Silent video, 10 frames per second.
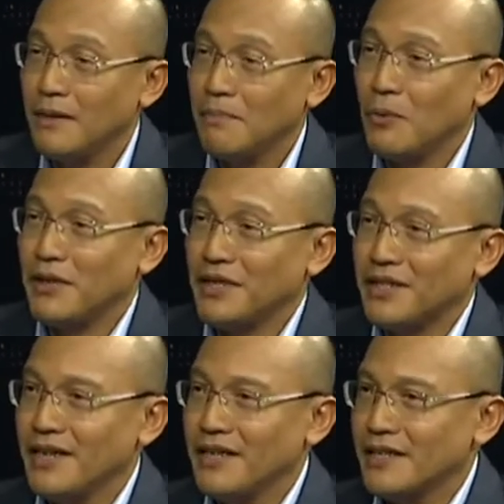But what they're
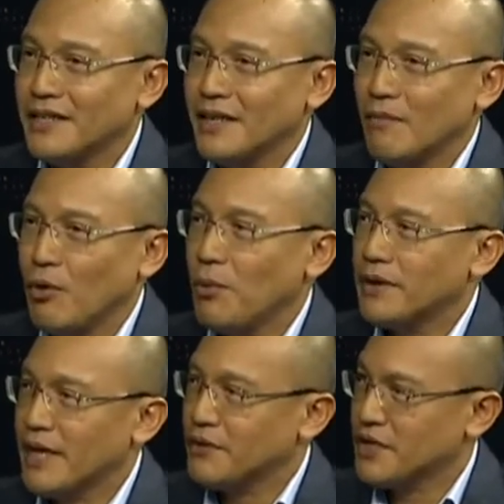saying is we want
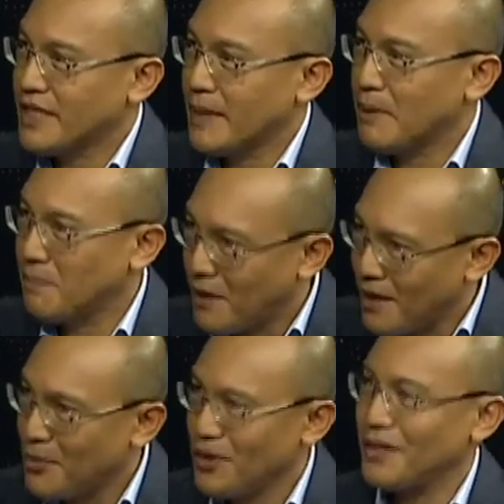to have sustainable
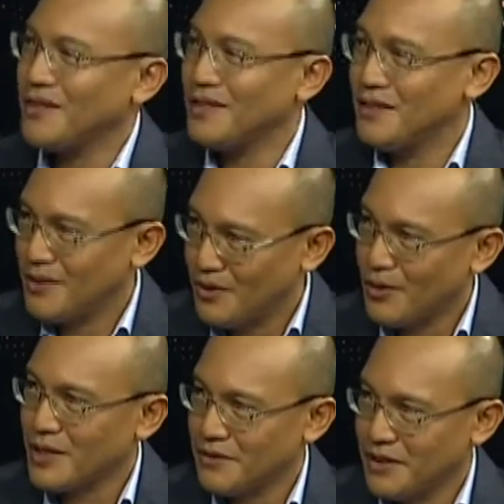palm oil
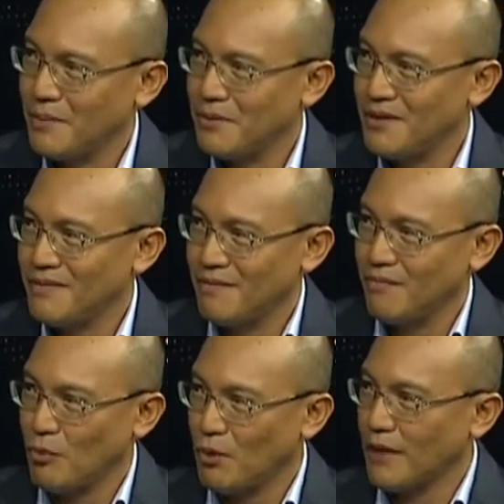on our table.
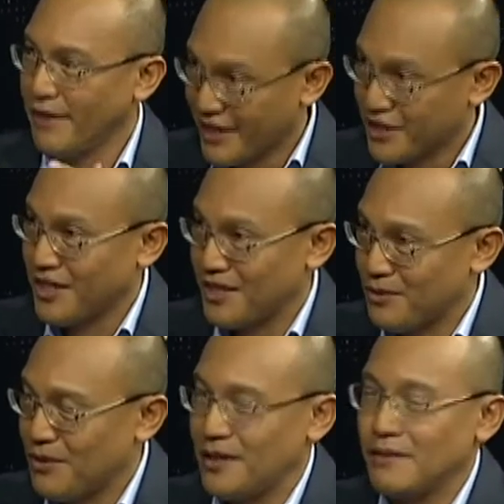We want to have access to
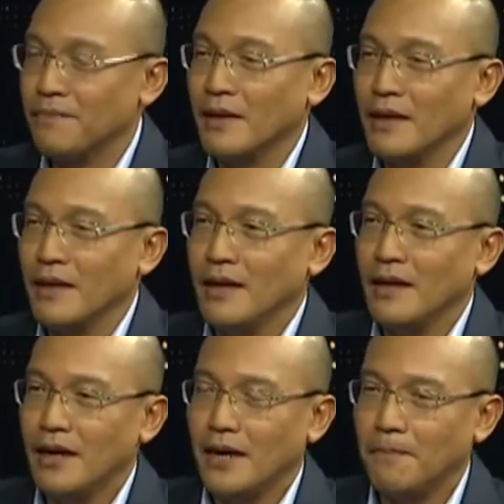that.
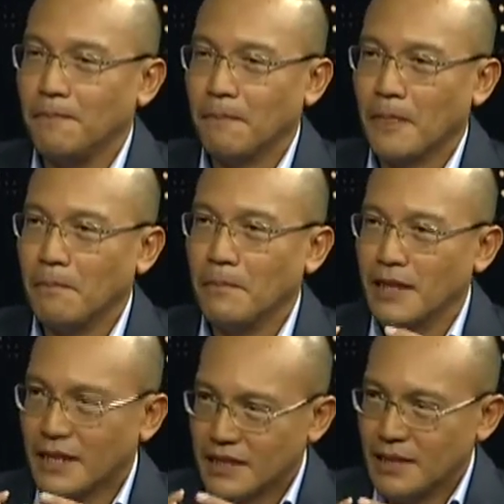The
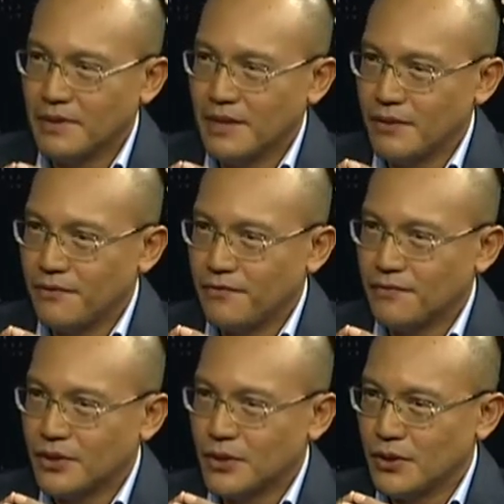consumption of
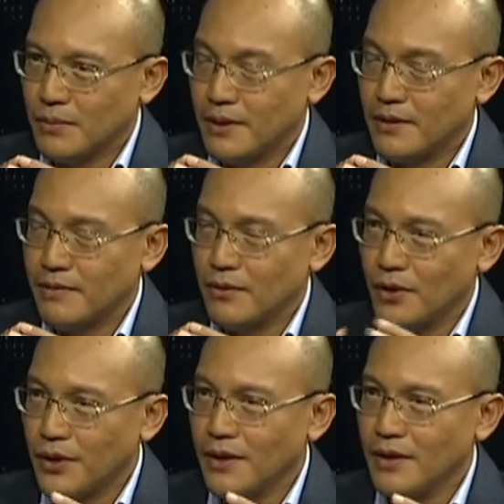soybean
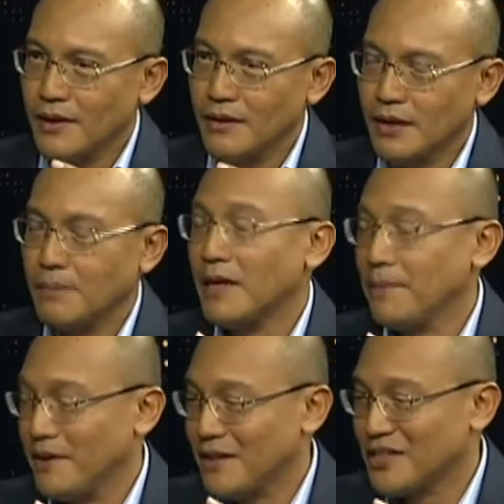oil, the
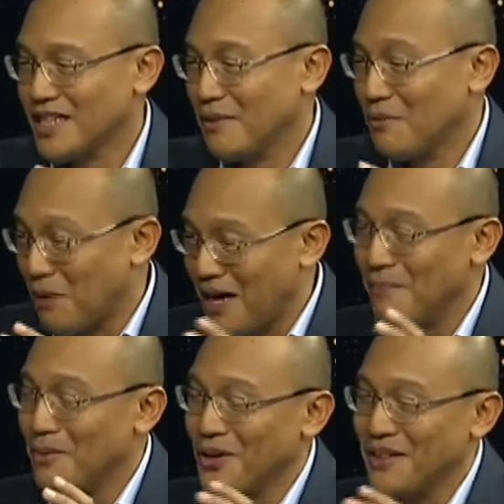consumption of
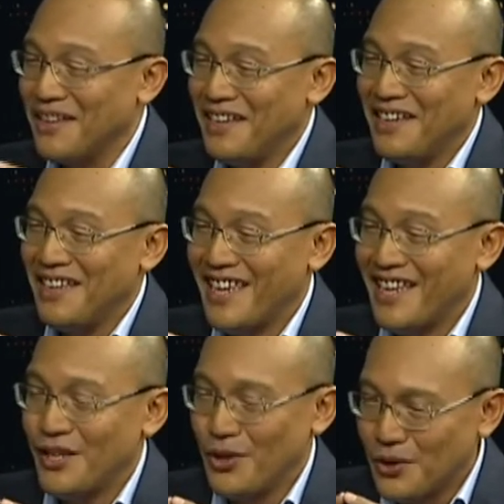palm oil
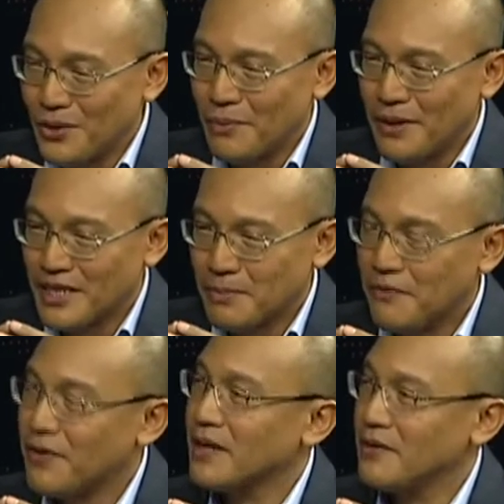in Europe has been
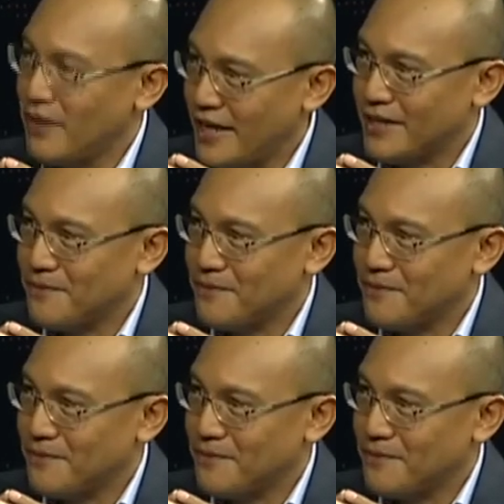fairly flat.